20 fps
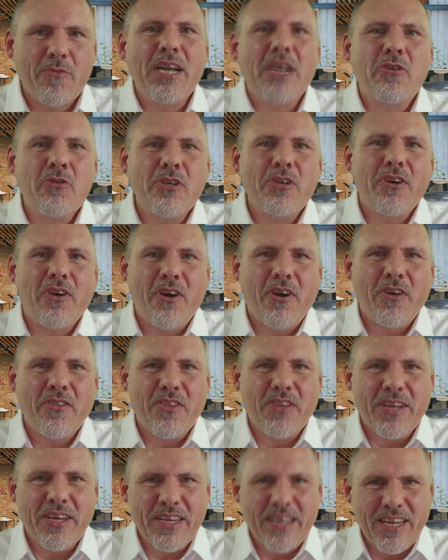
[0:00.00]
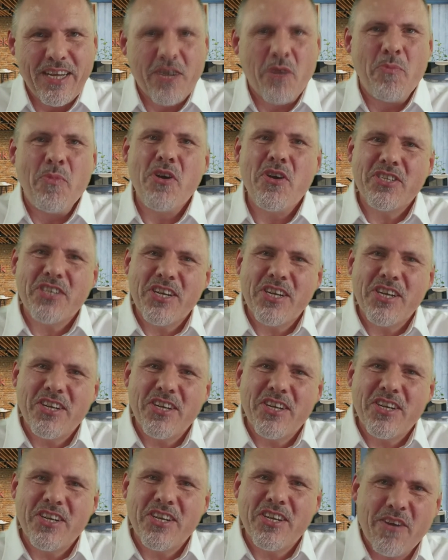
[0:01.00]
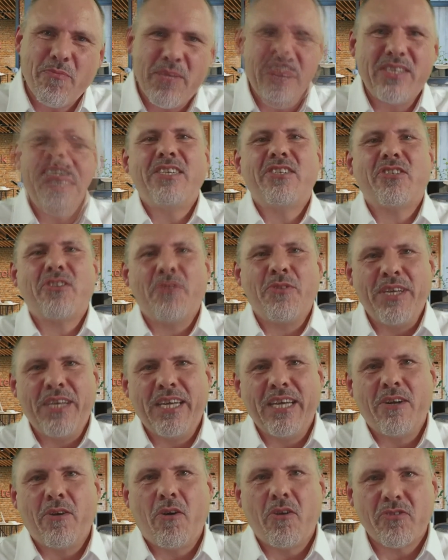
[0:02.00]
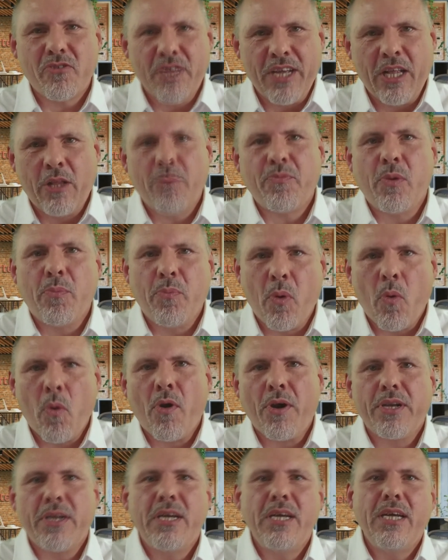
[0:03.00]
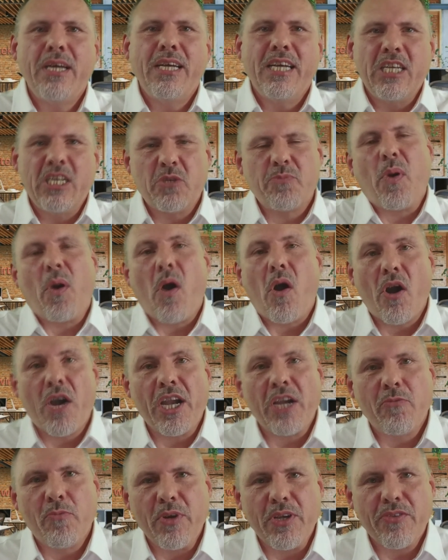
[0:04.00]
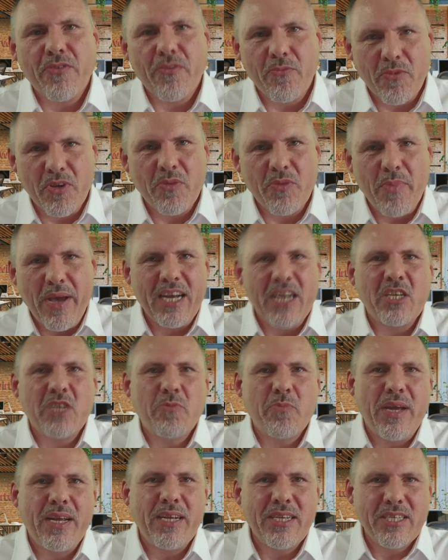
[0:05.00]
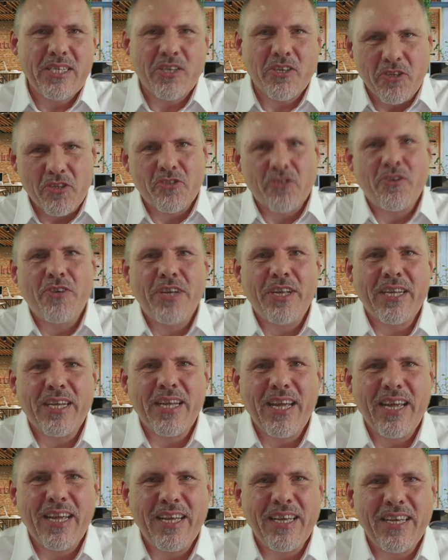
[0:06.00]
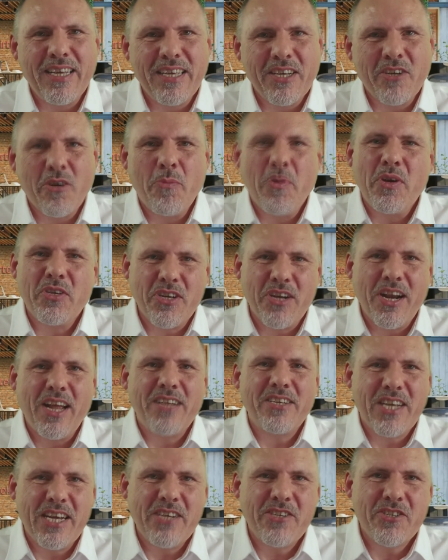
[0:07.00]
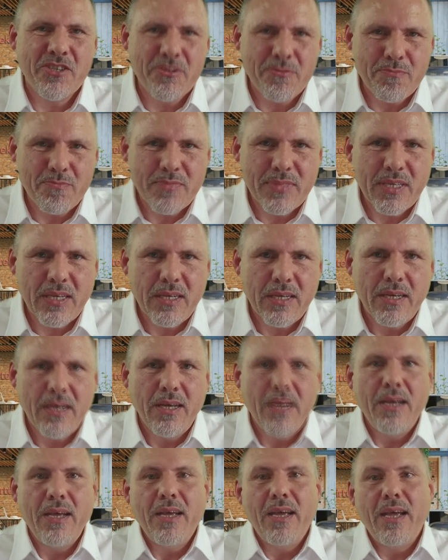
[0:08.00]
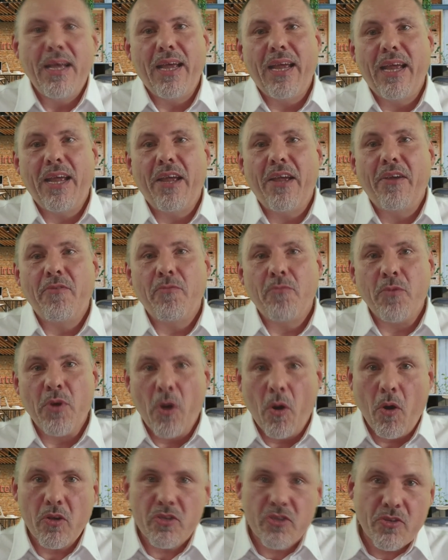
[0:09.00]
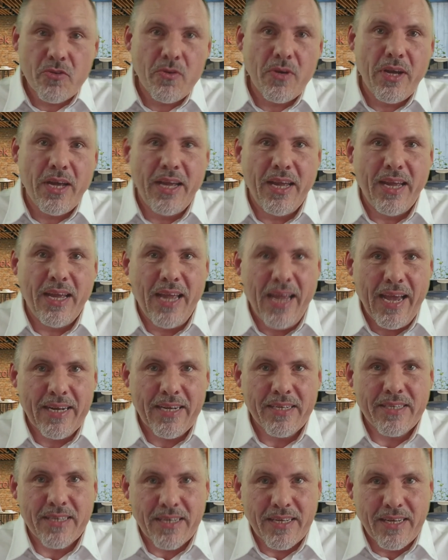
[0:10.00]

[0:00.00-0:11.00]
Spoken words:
good on the commercial side of business, so he can also help the board in sparring with management concerning commercialization. We also added,